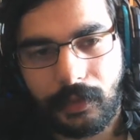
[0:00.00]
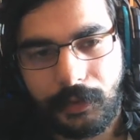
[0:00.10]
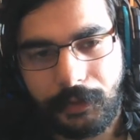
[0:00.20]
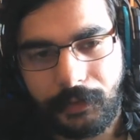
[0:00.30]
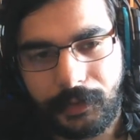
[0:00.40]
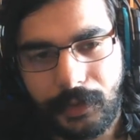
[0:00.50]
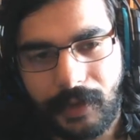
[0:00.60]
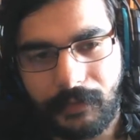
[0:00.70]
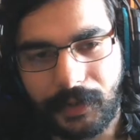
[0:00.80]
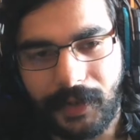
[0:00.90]
You do
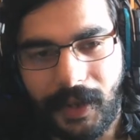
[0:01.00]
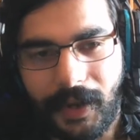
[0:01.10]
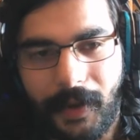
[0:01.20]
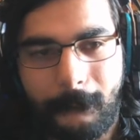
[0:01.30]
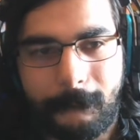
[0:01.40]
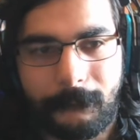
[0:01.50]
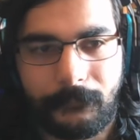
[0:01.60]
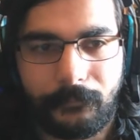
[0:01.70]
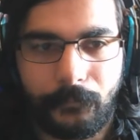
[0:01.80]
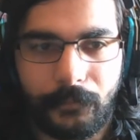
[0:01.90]
have a good eye.
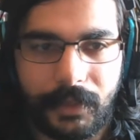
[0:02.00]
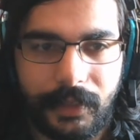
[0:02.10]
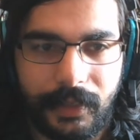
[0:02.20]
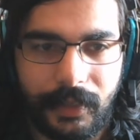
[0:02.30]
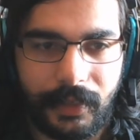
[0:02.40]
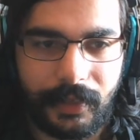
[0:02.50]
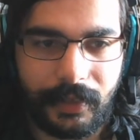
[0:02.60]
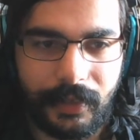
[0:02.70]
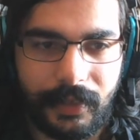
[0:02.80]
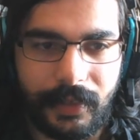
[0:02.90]

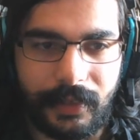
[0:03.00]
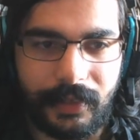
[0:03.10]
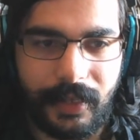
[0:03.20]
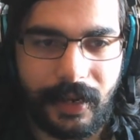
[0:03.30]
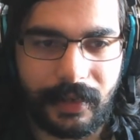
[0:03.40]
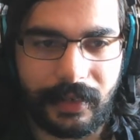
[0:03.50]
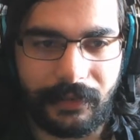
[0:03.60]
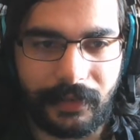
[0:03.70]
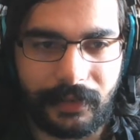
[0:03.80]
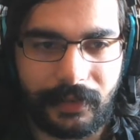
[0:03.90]
Indeed, they are
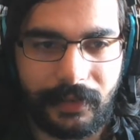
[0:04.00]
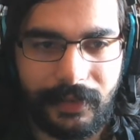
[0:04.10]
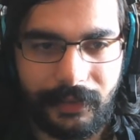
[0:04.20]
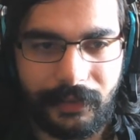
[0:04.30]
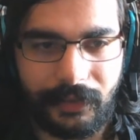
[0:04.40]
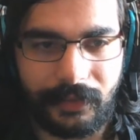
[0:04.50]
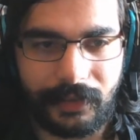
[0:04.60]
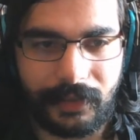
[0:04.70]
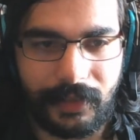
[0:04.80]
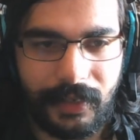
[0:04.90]
different. These
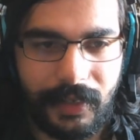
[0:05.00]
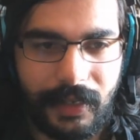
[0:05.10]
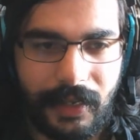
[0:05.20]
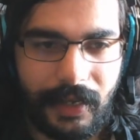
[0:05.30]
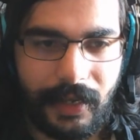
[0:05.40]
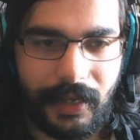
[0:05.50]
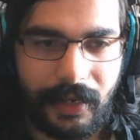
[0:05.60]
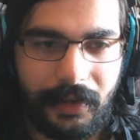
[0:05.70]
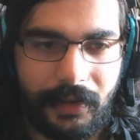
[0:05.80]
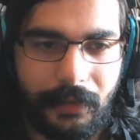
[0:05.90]
children
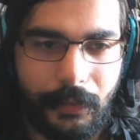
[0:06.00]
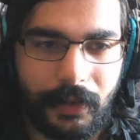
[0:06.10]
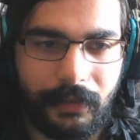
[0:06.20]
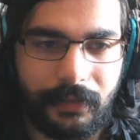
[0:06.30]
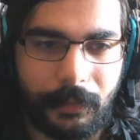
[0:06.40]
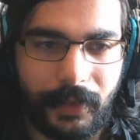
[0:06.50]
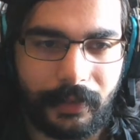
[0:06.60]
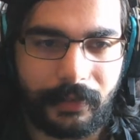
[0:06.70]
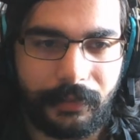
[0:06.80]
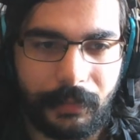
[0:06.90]
are worlds
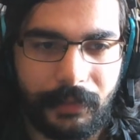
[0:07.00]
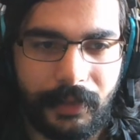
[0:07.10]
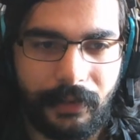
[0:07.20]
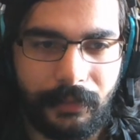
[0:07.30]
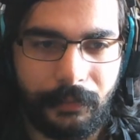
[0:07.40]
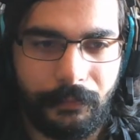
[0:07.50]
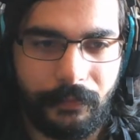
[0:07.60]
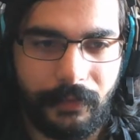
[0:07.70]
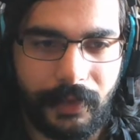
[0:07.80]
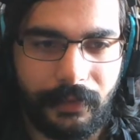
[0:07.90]
apart from those
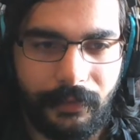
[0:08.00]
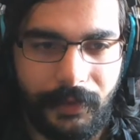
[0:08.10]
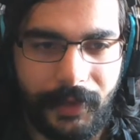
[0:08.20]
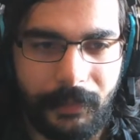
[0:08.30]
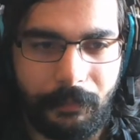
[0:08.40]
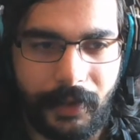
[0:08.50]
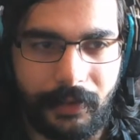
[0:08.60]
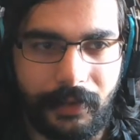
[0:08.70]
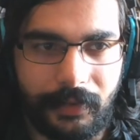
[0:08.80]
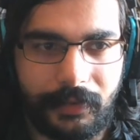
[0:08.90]
low-end
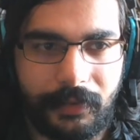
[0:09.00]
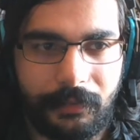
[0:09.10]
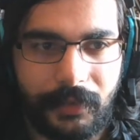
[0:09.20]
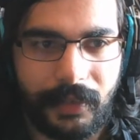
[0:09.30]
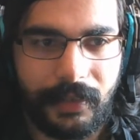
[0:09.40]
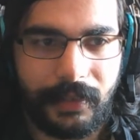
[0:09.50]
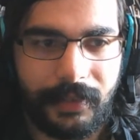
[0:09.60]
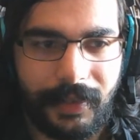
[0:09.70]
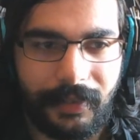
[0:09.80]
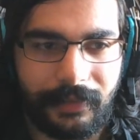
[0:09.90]
products.
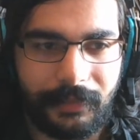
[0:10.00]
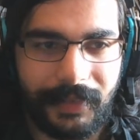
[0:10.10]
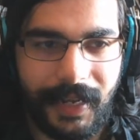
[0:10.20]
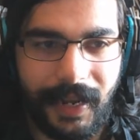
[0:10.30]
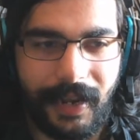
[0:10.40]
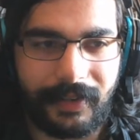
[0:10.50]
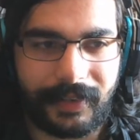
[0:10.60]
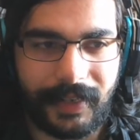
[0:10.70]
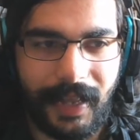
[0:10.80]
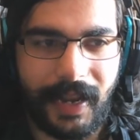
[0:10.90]
Yes, they are
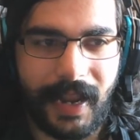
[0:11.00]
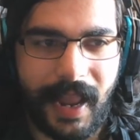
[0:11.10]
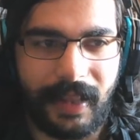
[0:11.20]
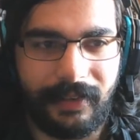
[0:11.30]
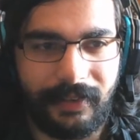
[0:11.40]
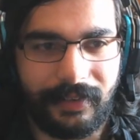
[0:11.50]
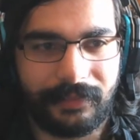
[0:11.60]
high-end.